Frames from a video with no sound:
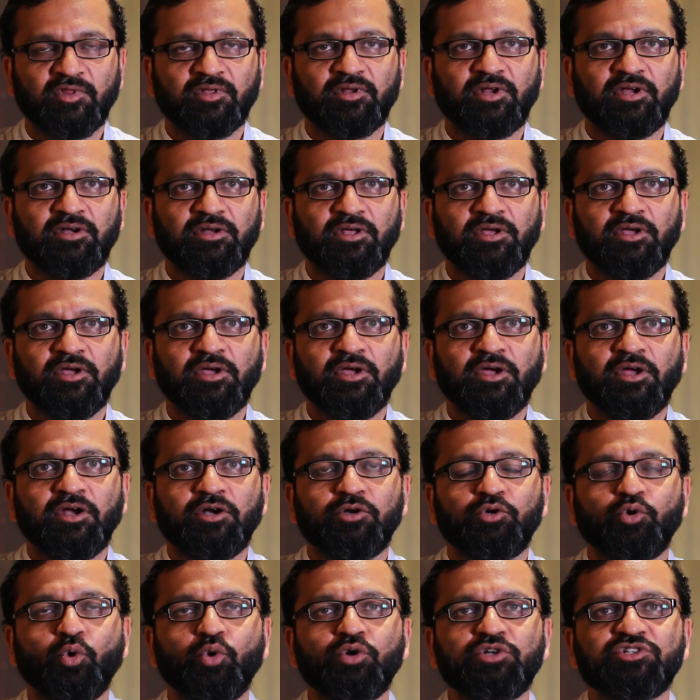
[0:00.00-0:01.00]
right?
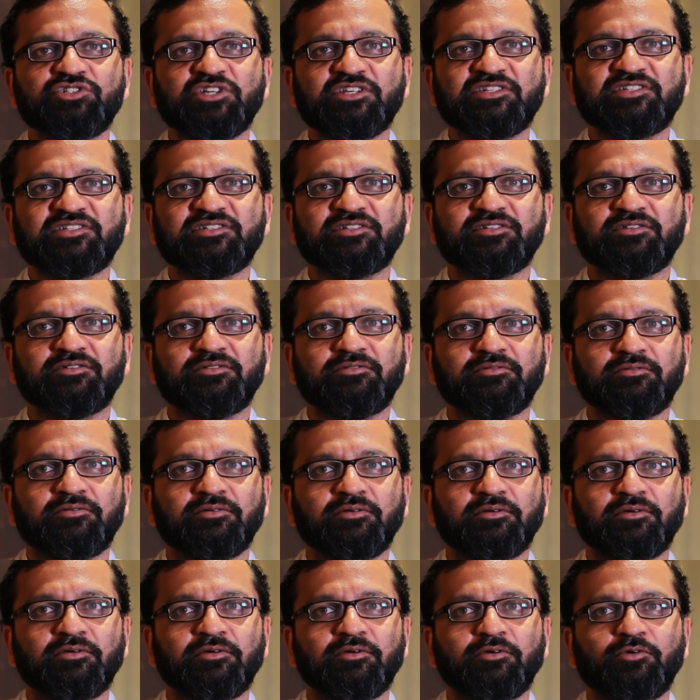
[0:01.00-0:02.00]
Don't just
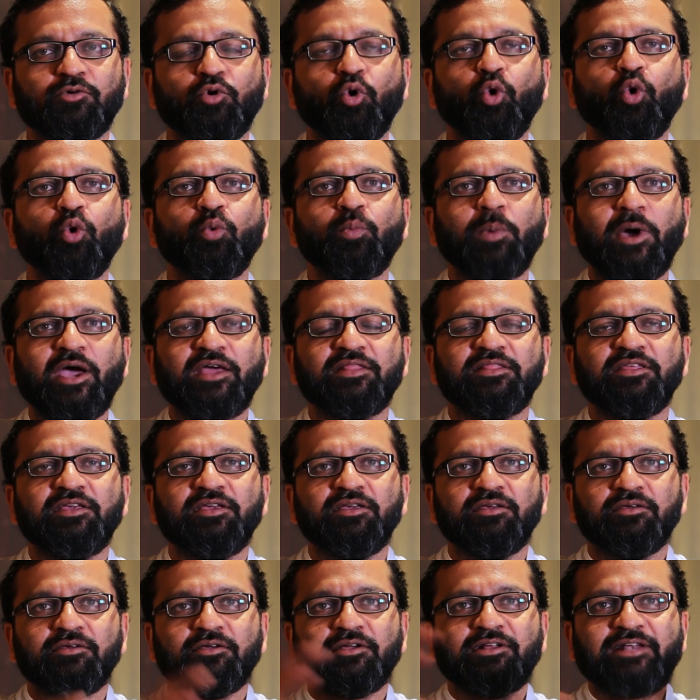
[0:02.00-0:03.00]
go by
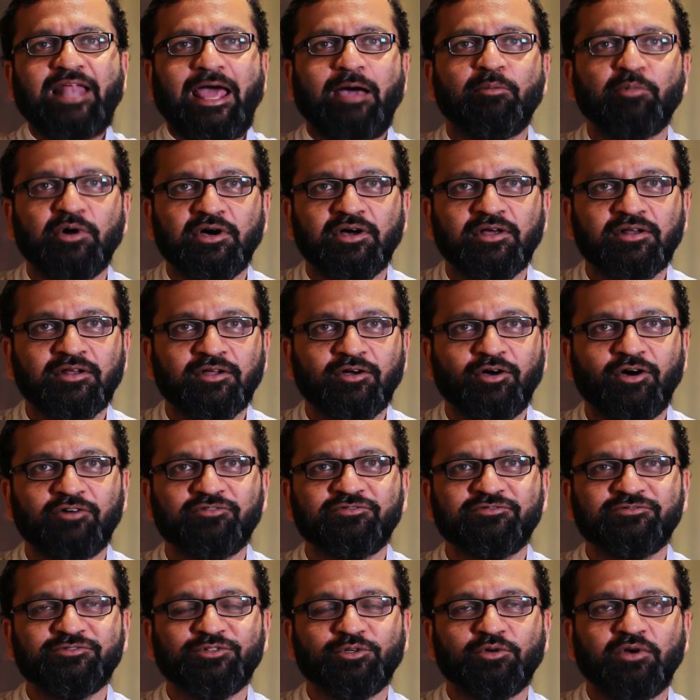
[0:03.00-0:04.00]
the glamour of
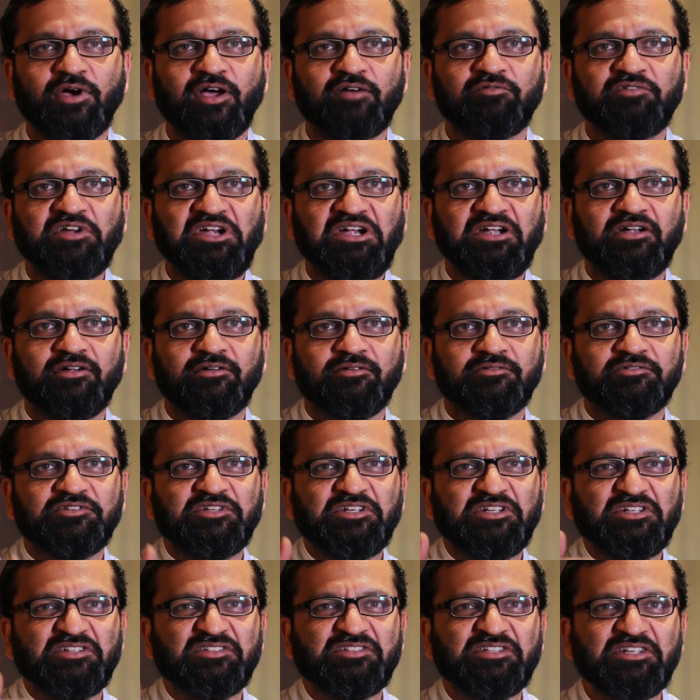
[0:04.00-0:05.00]
I've read
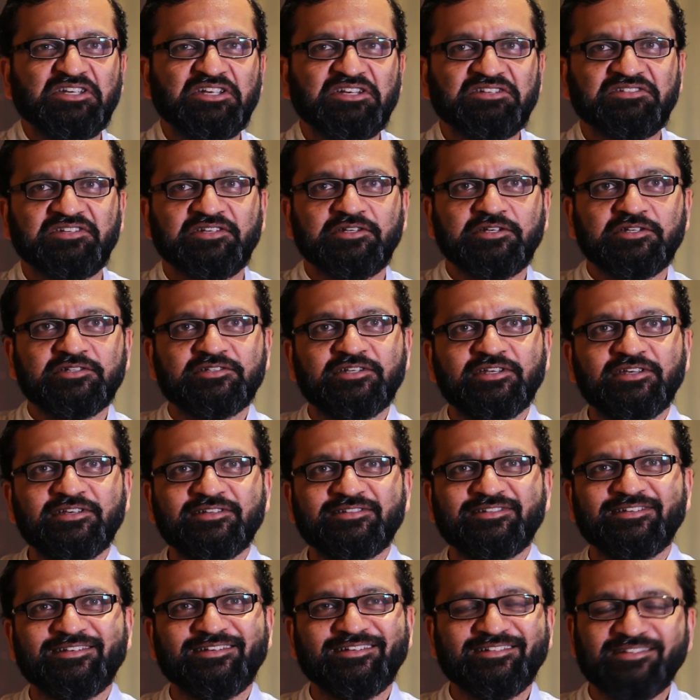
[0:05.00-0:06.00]
Series C, Series D,
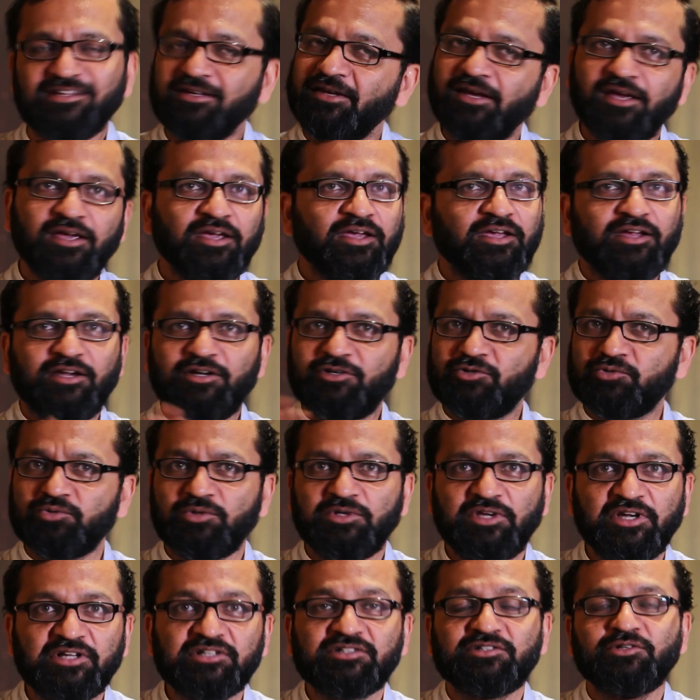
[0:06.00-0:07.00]
Series E.
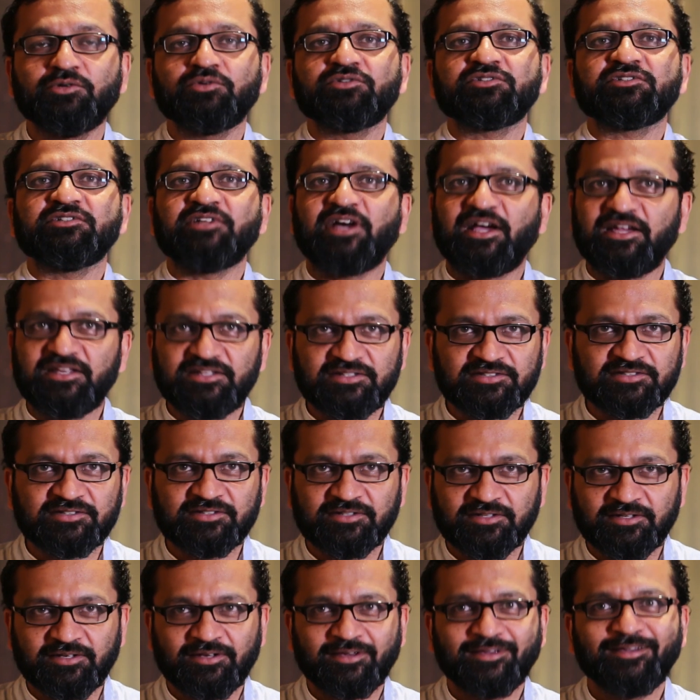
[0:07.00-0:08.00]
It looks
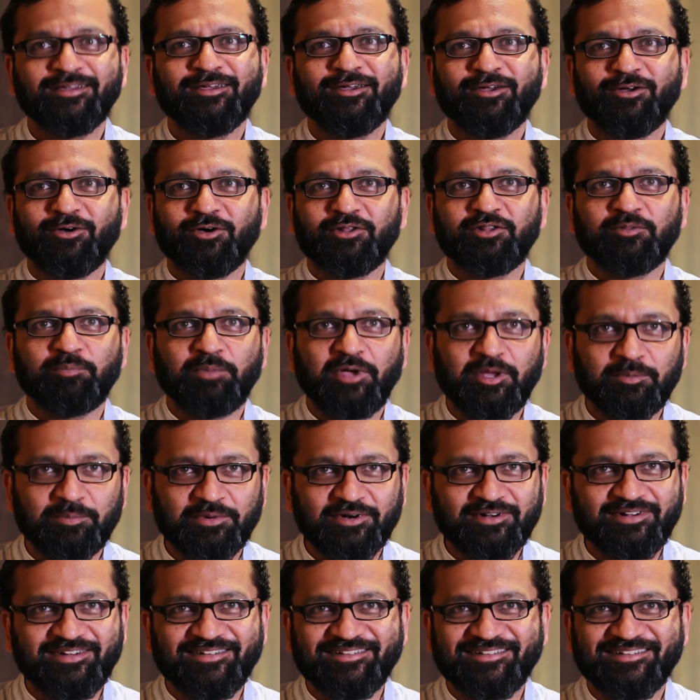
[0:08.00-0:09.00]
nice on the
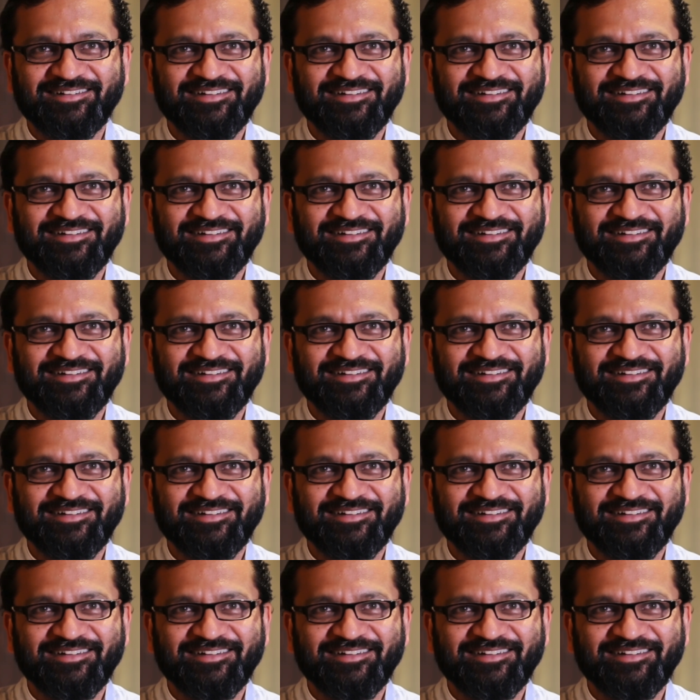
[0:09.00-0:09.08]
paper,